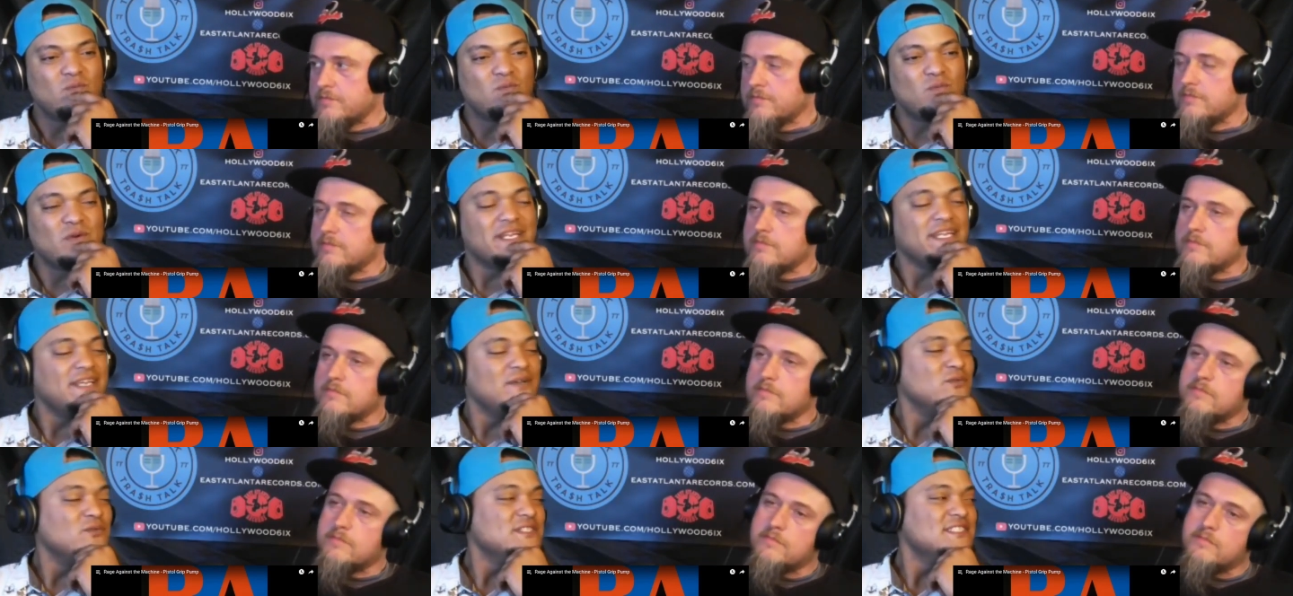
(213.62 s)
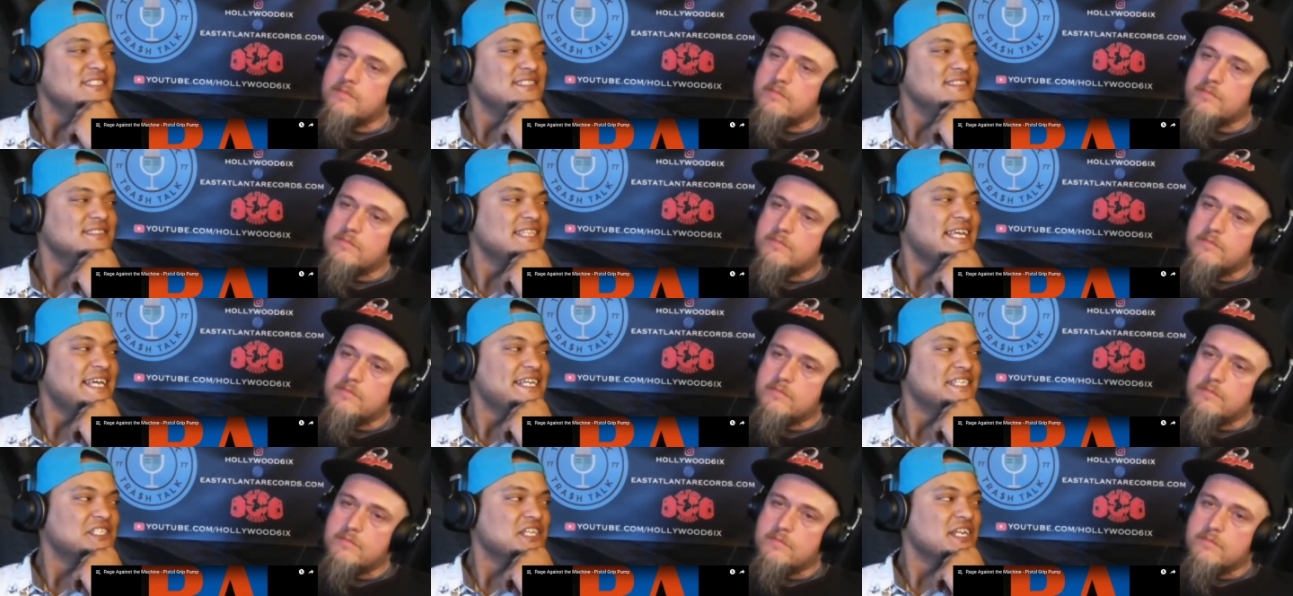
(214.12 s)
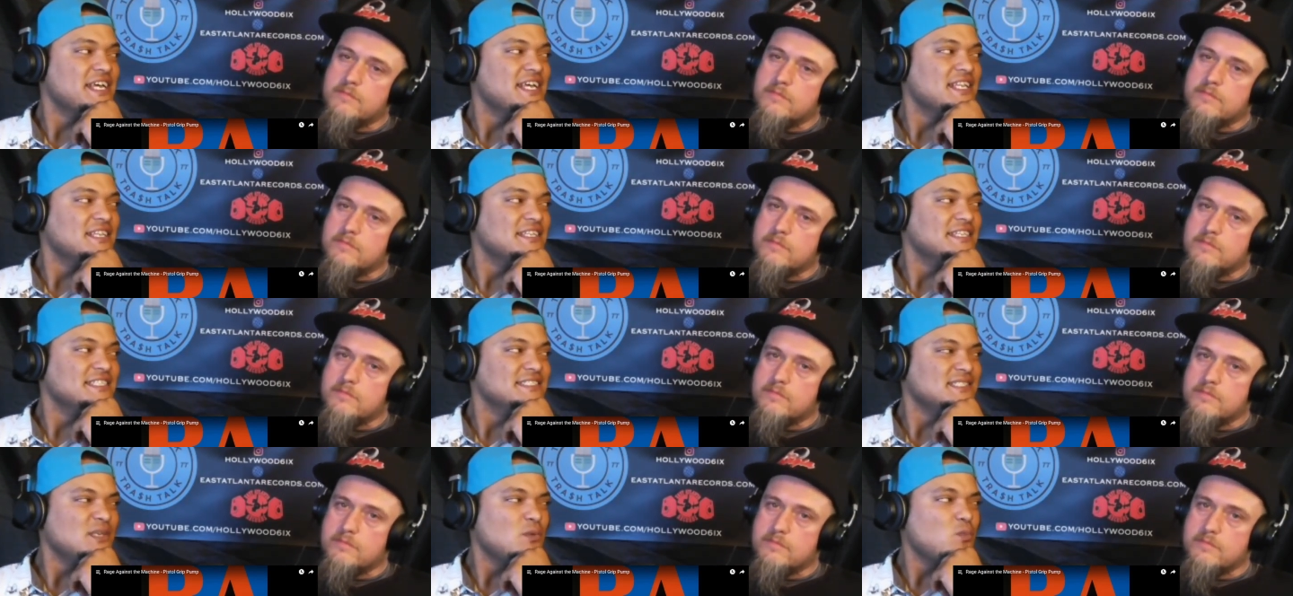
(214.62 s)
Speaker 1: What, what's his
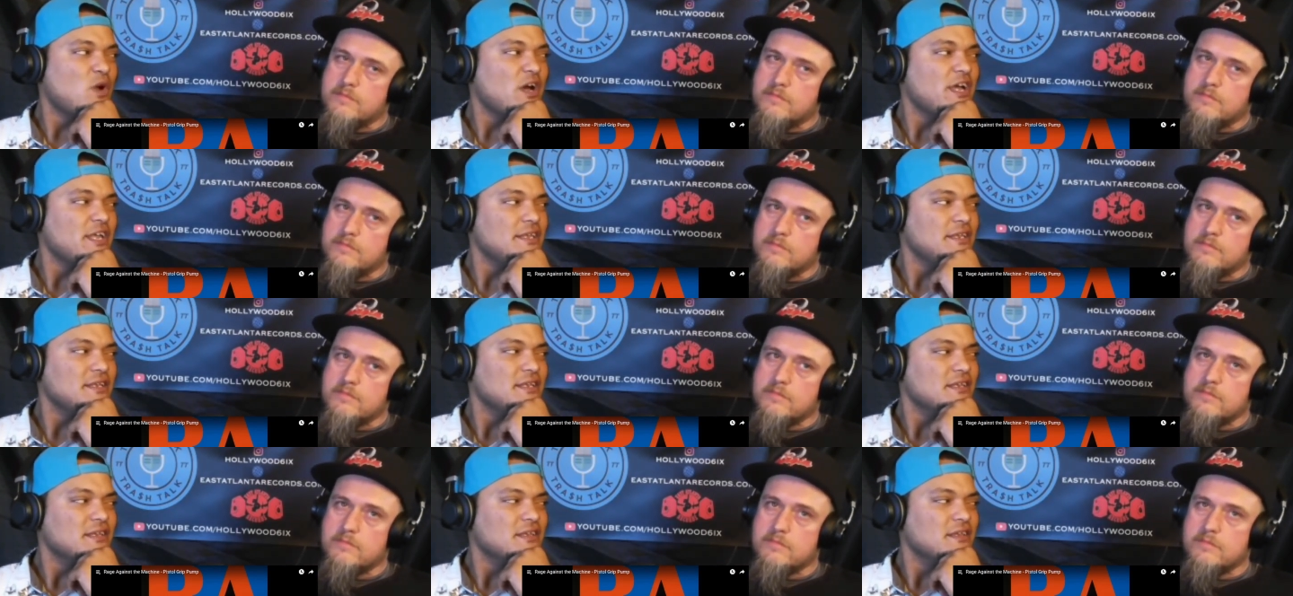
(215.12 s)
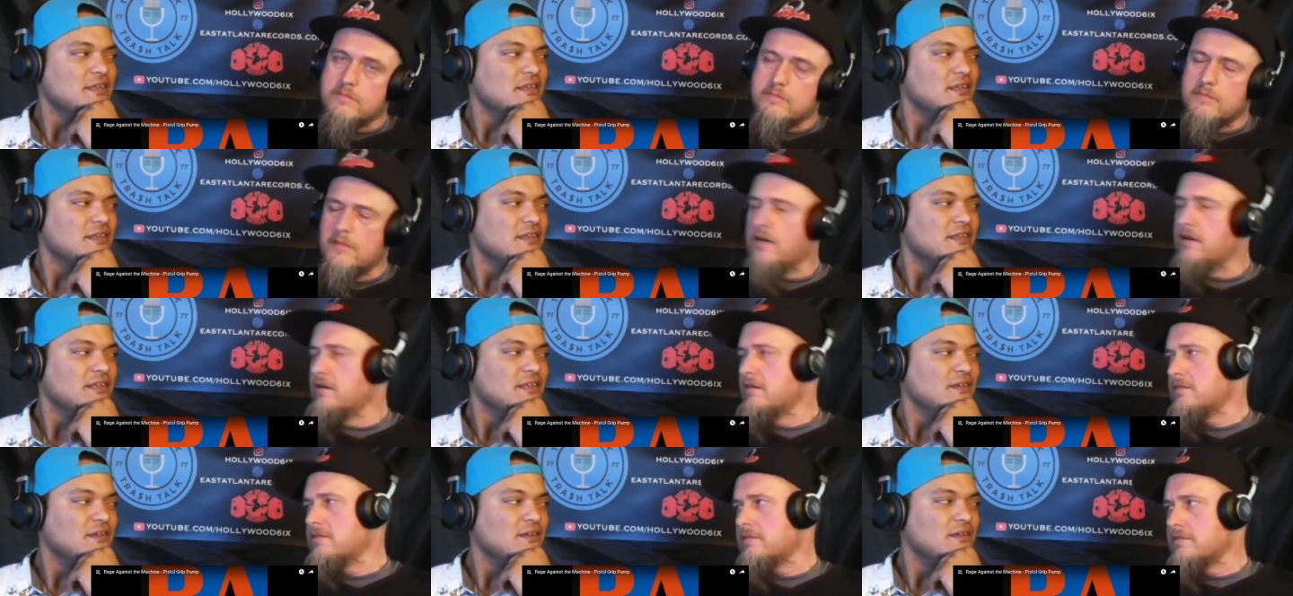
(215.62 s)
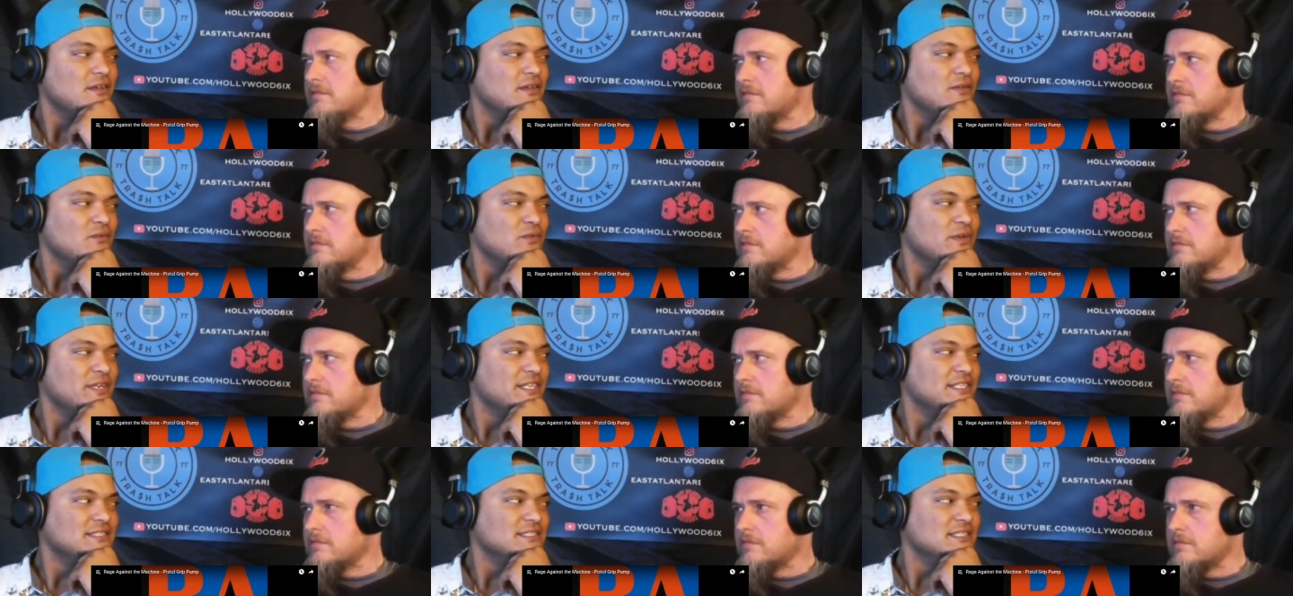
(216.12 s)
nationality? Is he white? No.
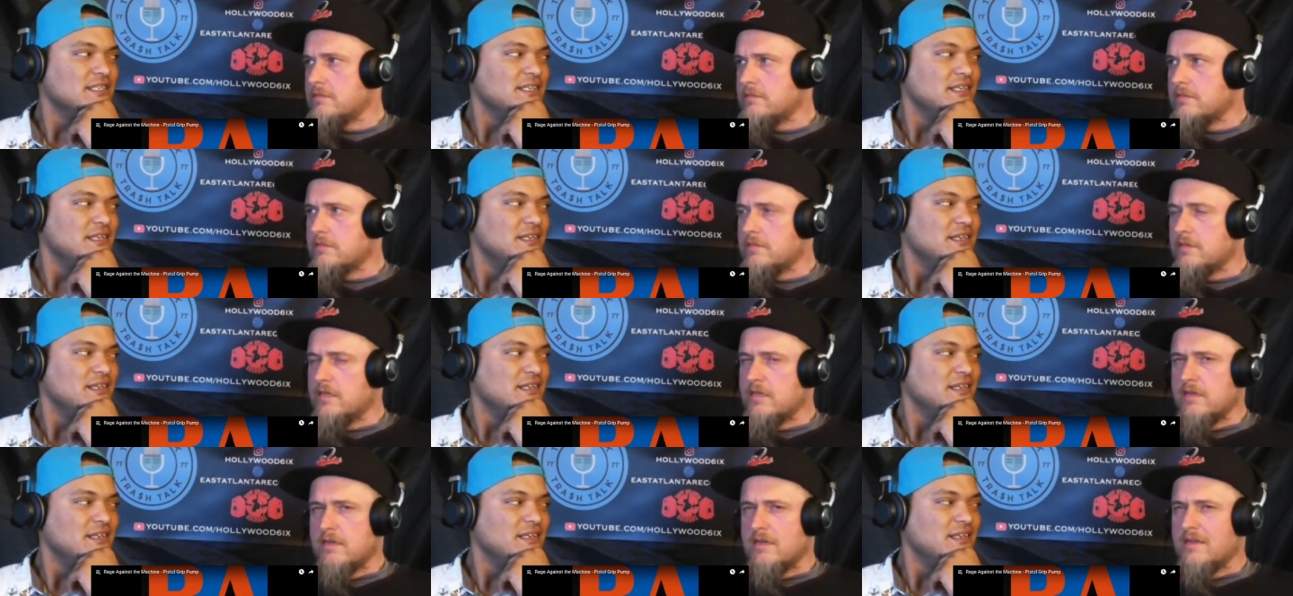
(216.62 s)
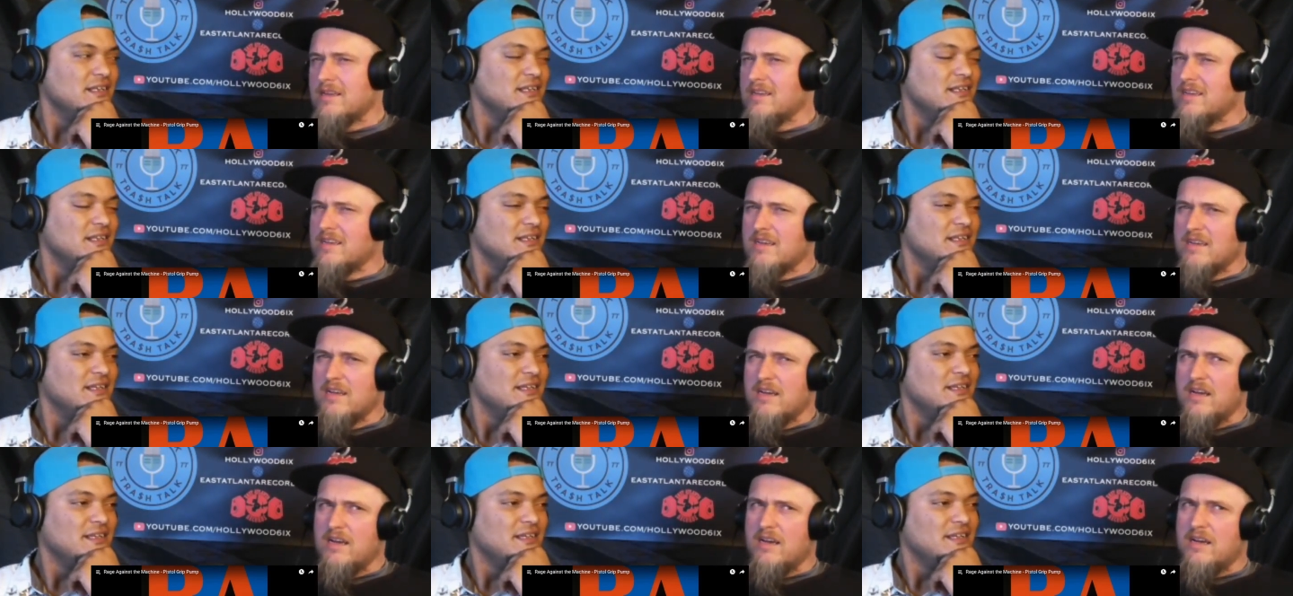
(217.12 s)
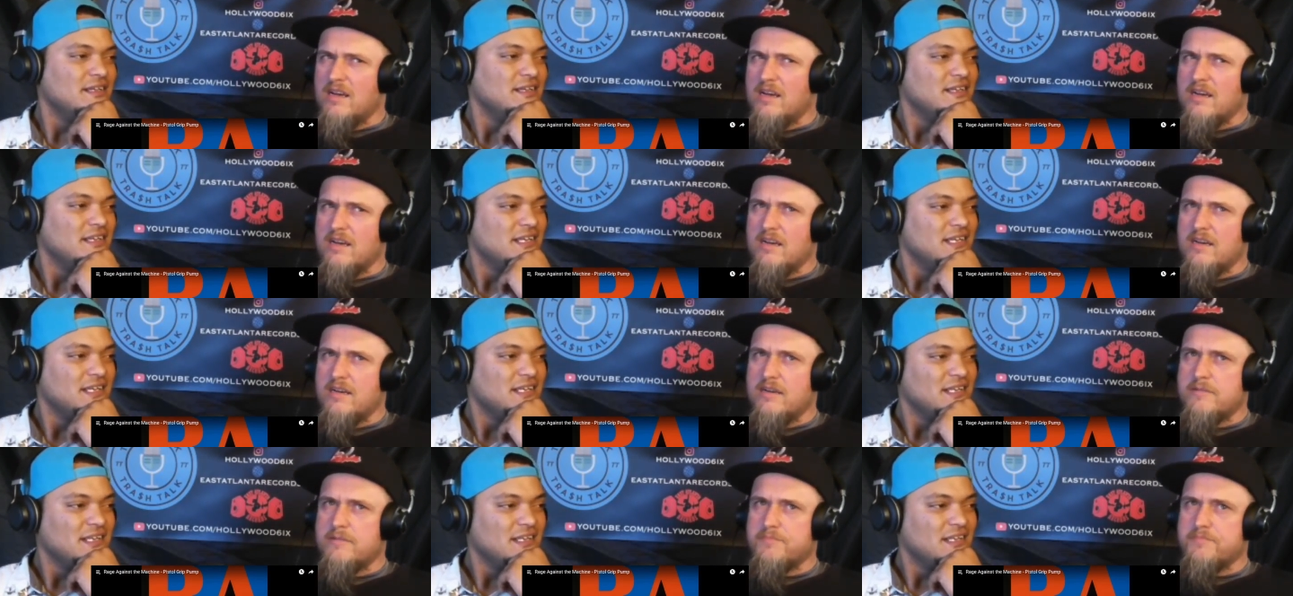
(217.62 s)
What is he?
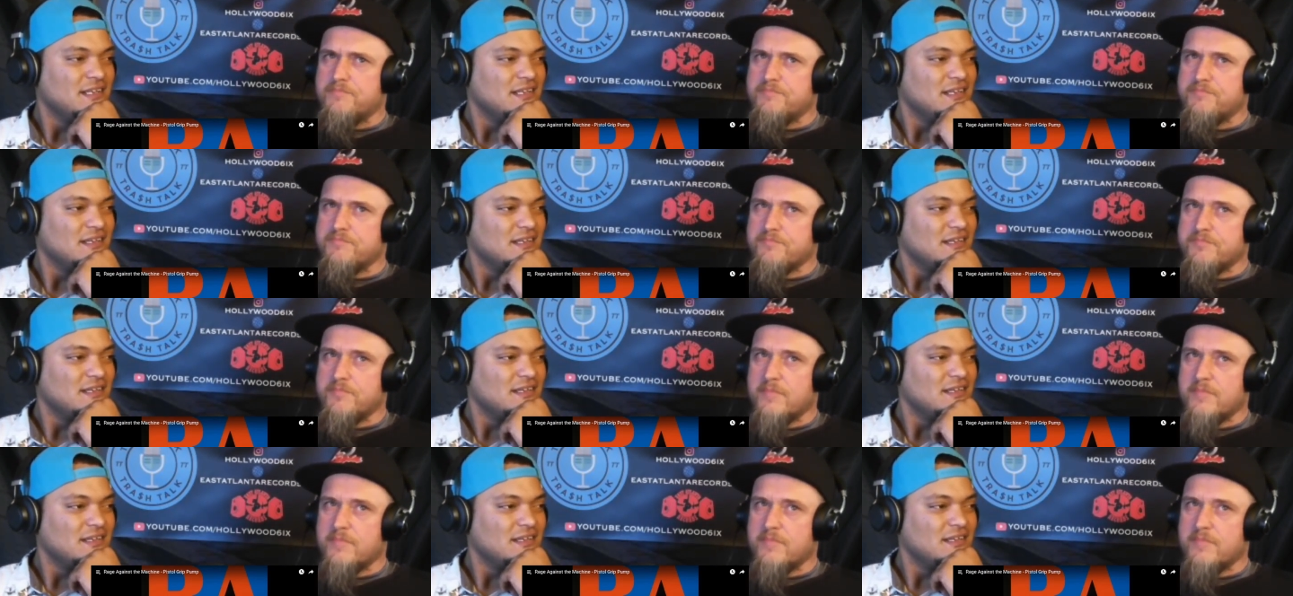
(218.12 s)
Um,